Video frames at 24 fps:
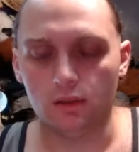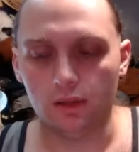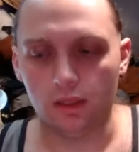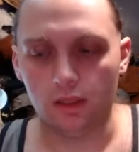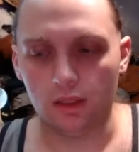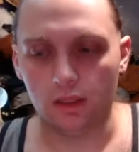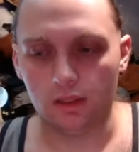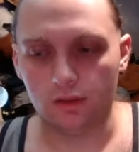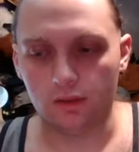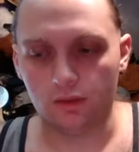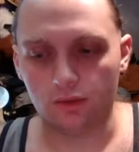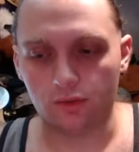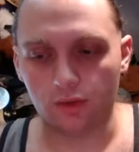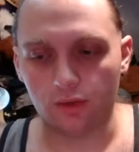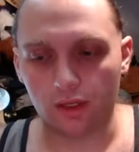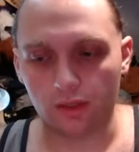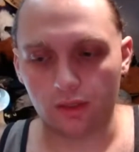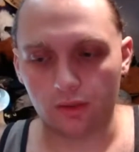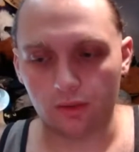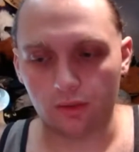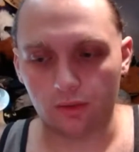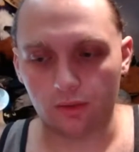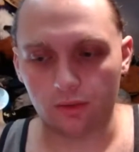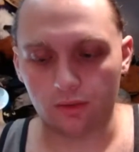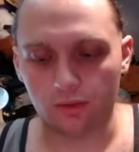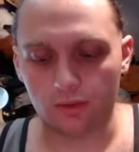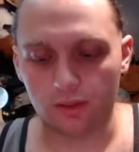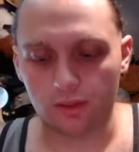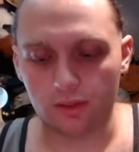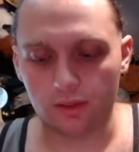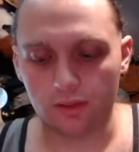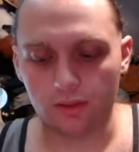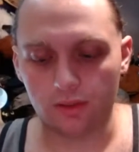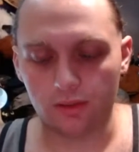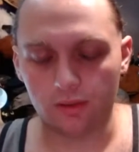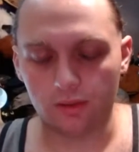
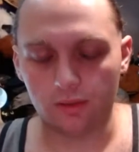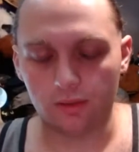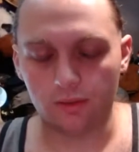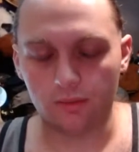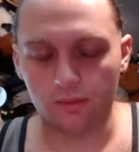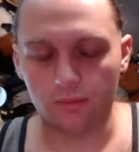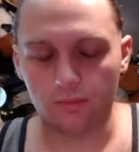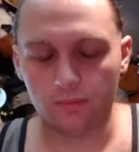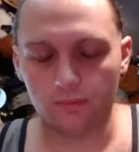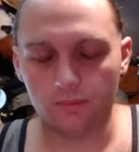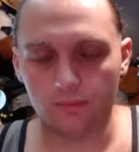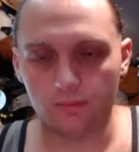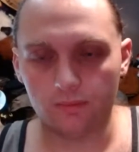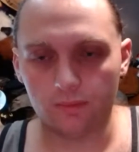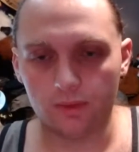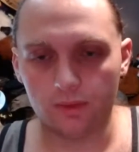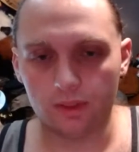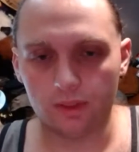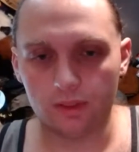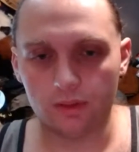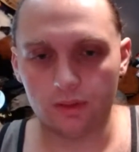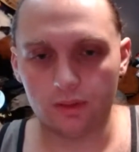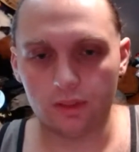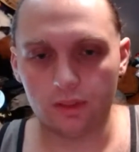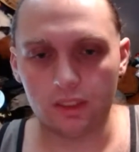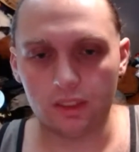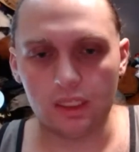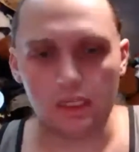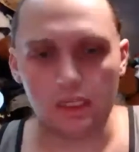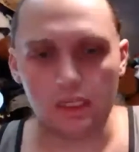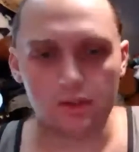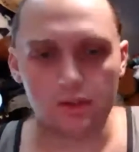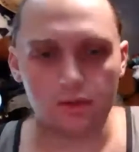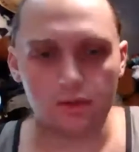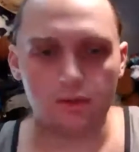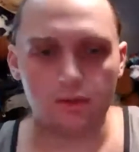Instructors,
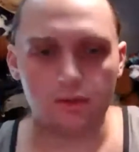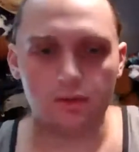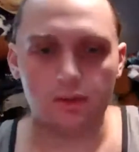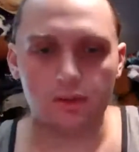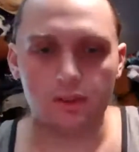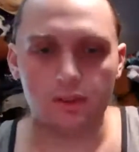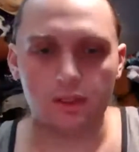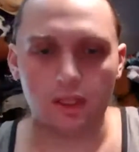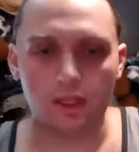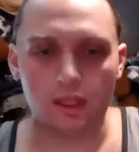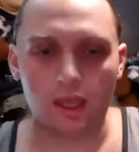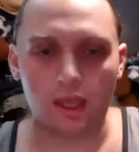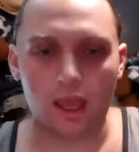teachers,